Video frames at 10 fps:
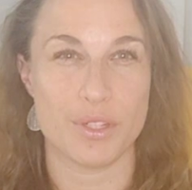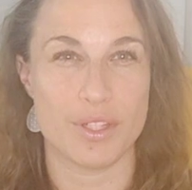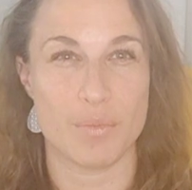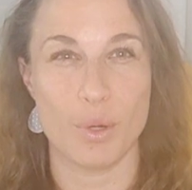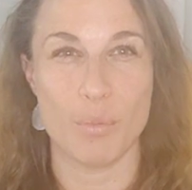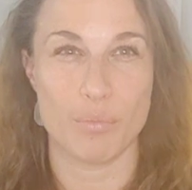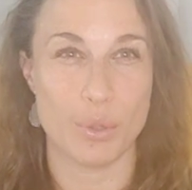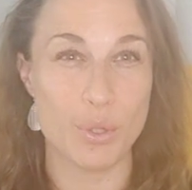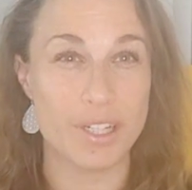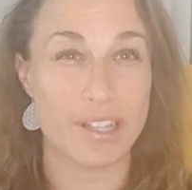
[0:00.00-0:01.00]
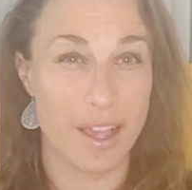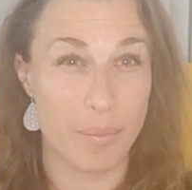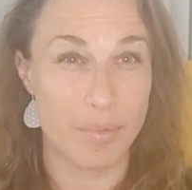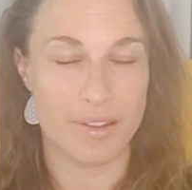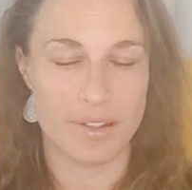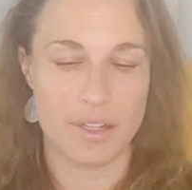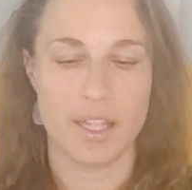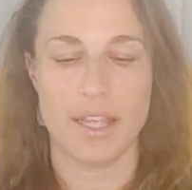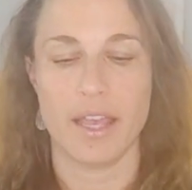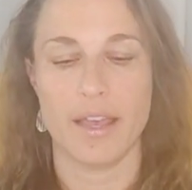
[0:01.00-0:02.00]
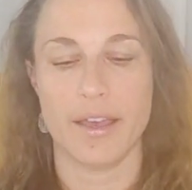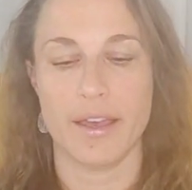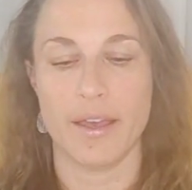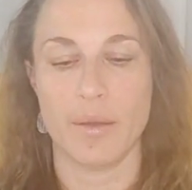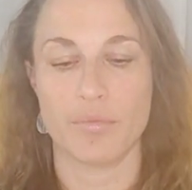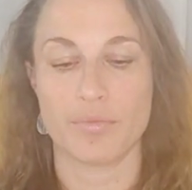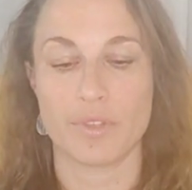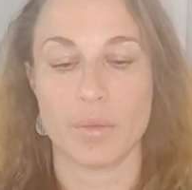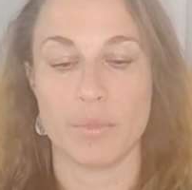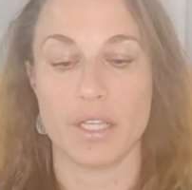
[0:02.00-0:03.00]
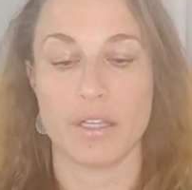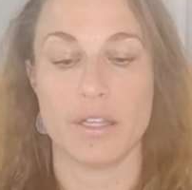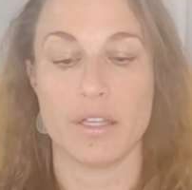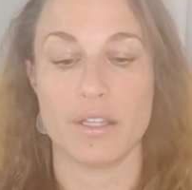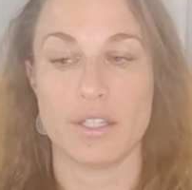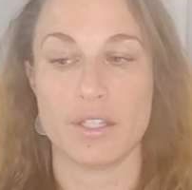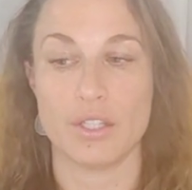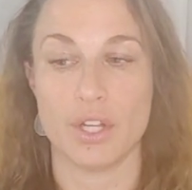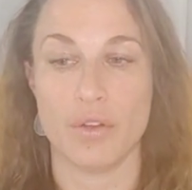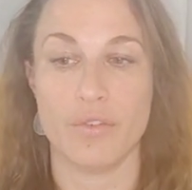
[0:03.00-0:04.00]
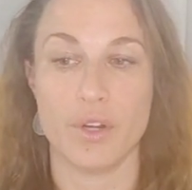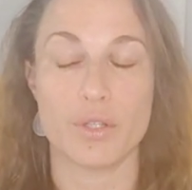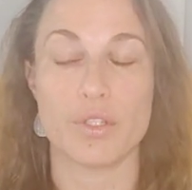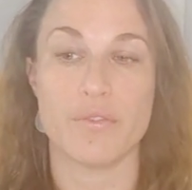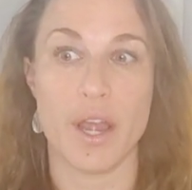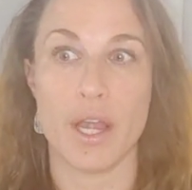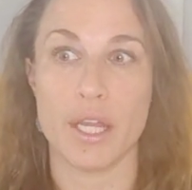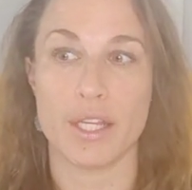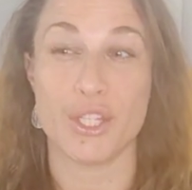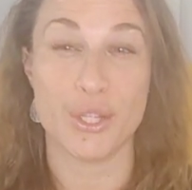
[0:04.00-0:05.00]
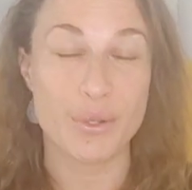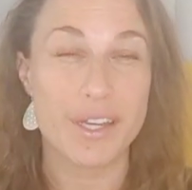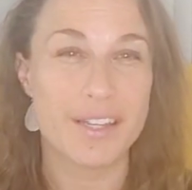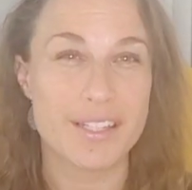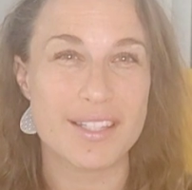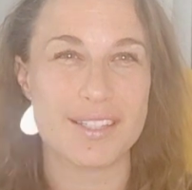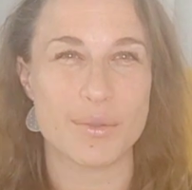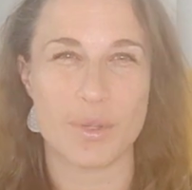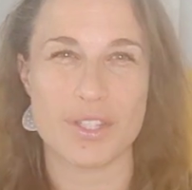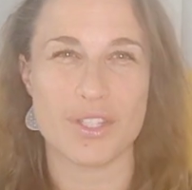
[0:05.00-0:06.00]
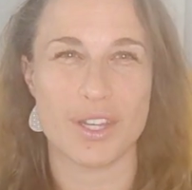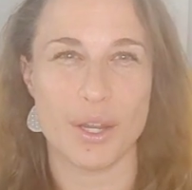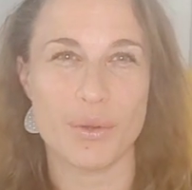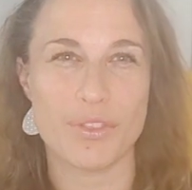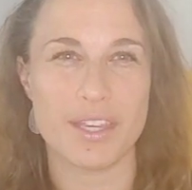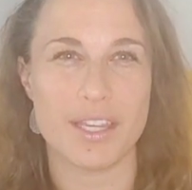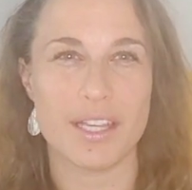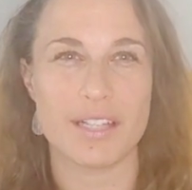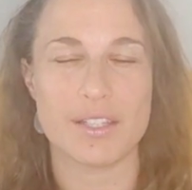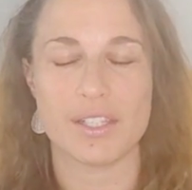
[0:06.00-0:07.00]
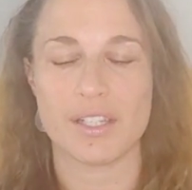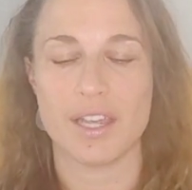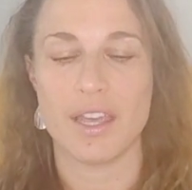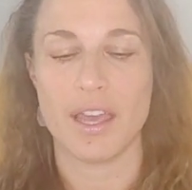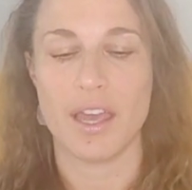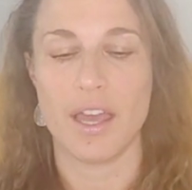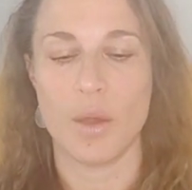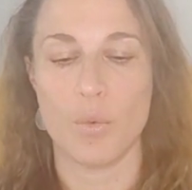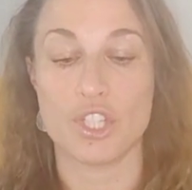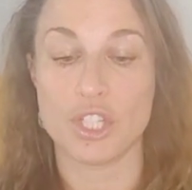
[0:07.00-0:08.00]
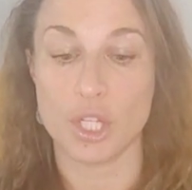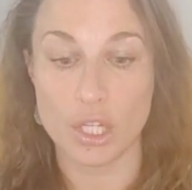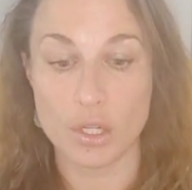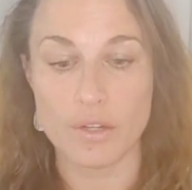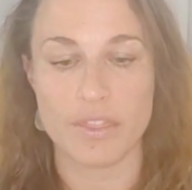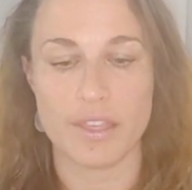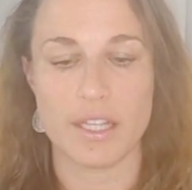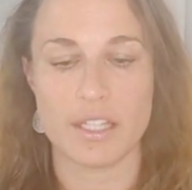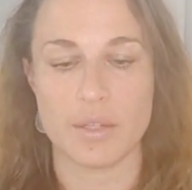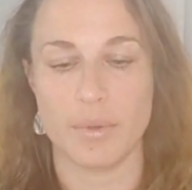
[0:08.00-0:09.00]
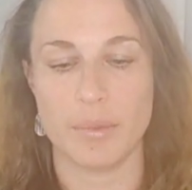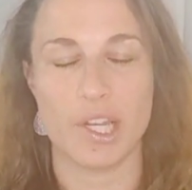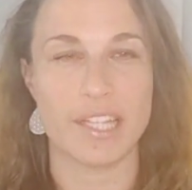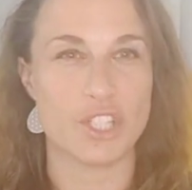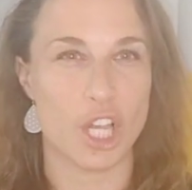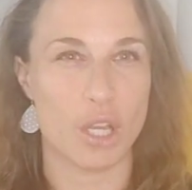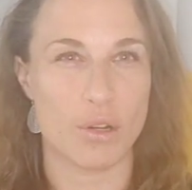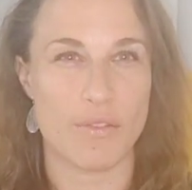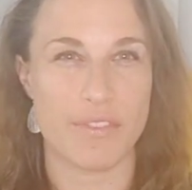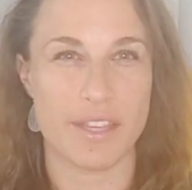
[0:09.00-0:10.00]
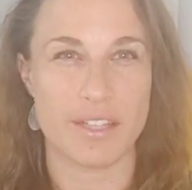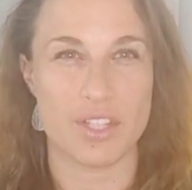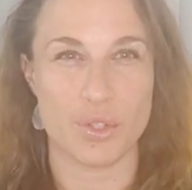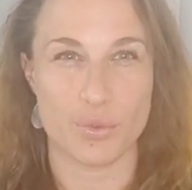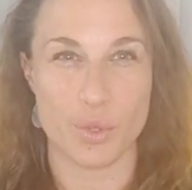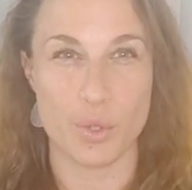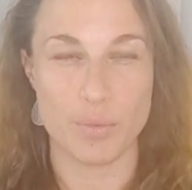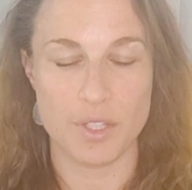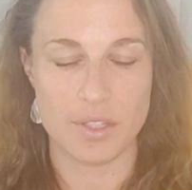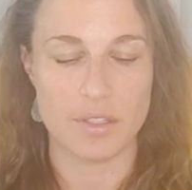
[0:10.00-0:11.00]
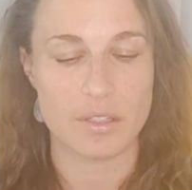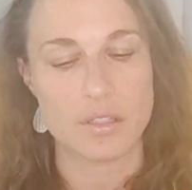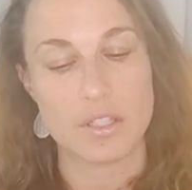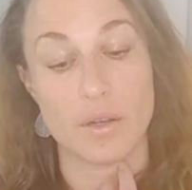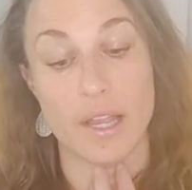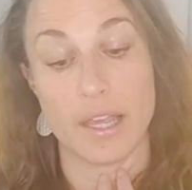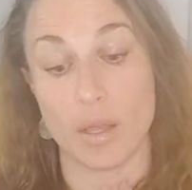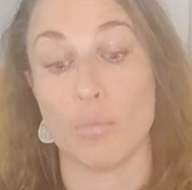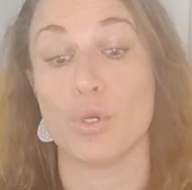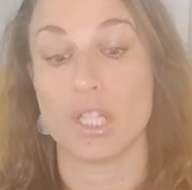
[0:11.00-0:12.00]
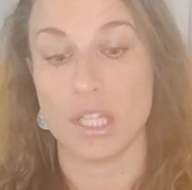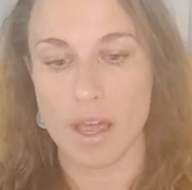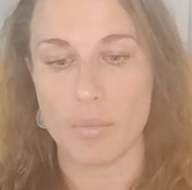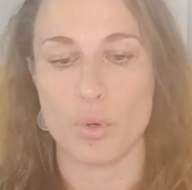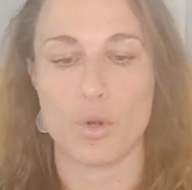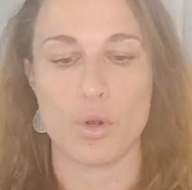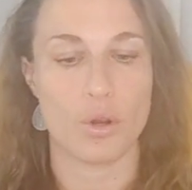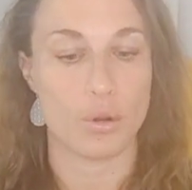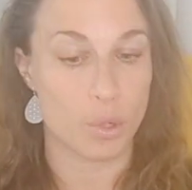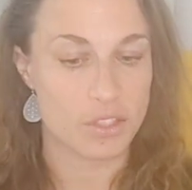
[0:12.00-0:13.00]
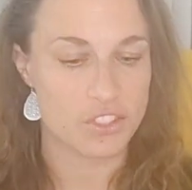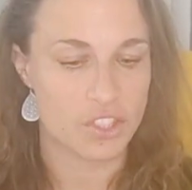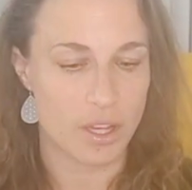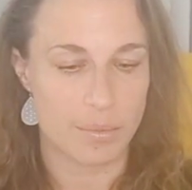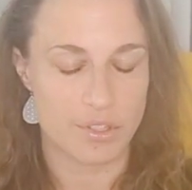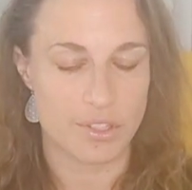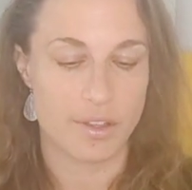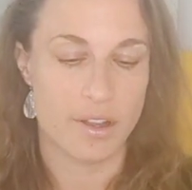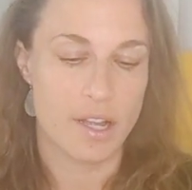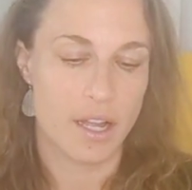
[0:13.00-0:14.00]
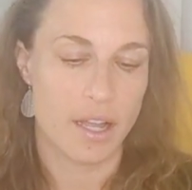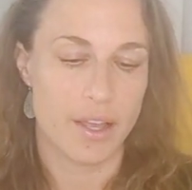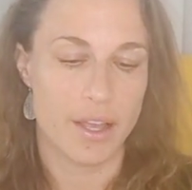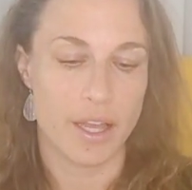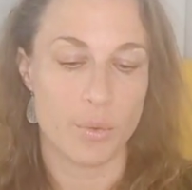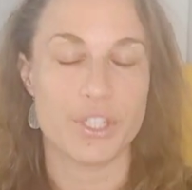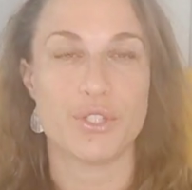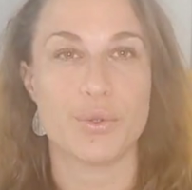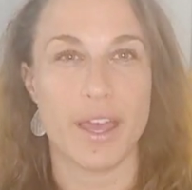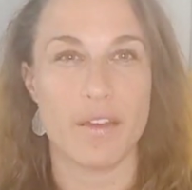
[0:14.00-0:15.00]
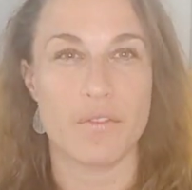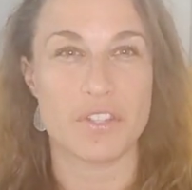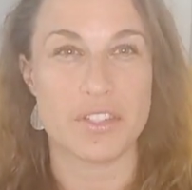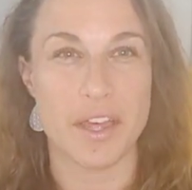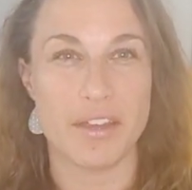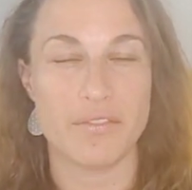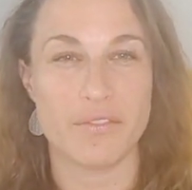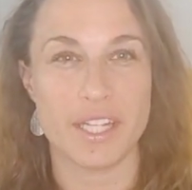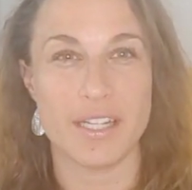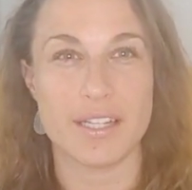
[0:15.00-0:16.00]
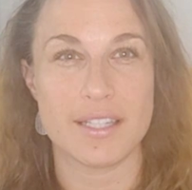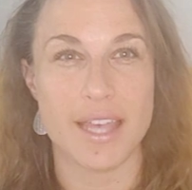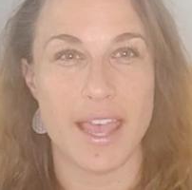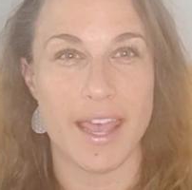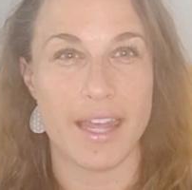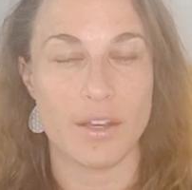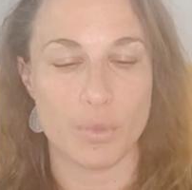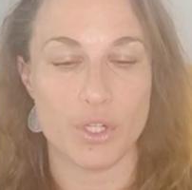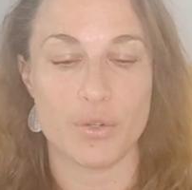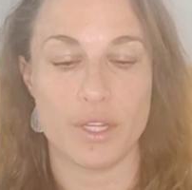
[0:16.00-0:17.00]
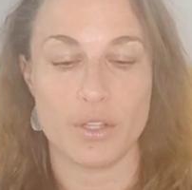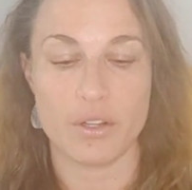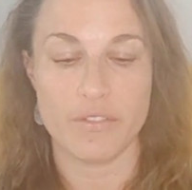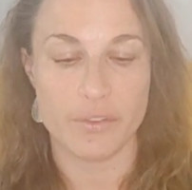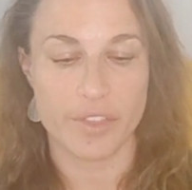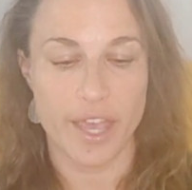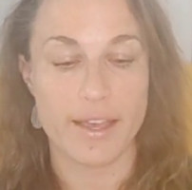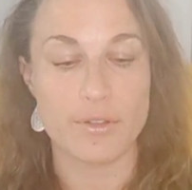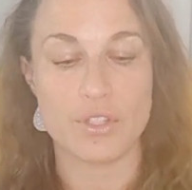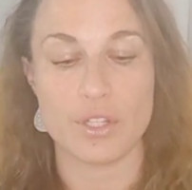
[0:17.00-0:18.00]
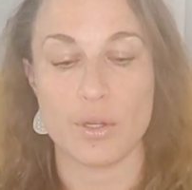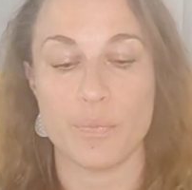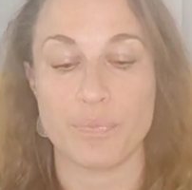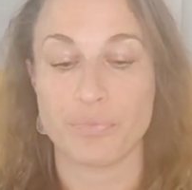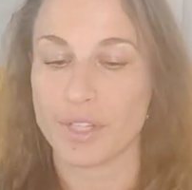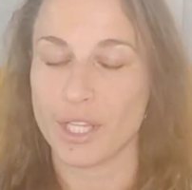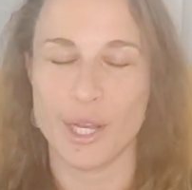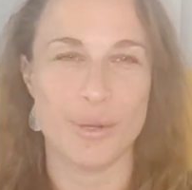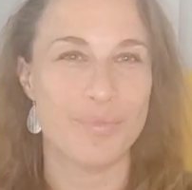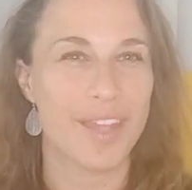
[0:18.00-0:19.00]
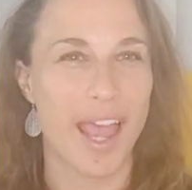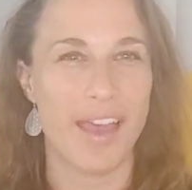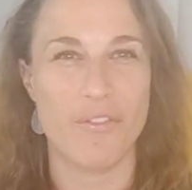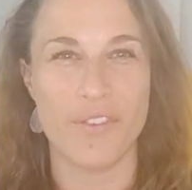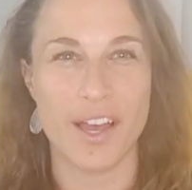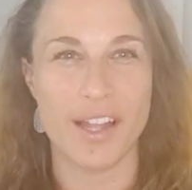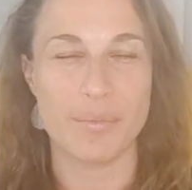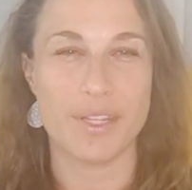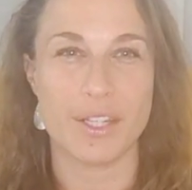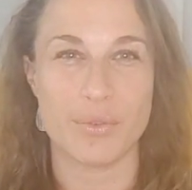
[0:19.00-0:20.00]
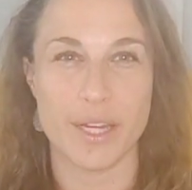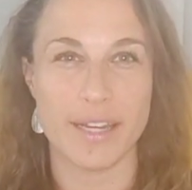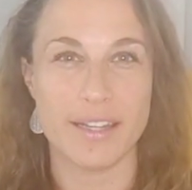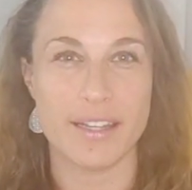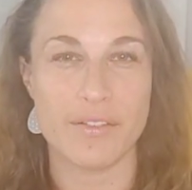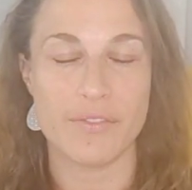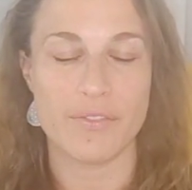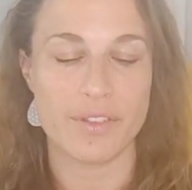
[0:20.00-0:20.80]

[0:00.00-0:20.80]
this book club um, because, you know, Virgo is very curious, wants to know things uh, wants to learn things. So maybe you like to learn things in groups, so like a book club or, or workshops. Uh, we do have Sun, Venus, and Mercury in your fifth house. So, you know, have fun, be creative.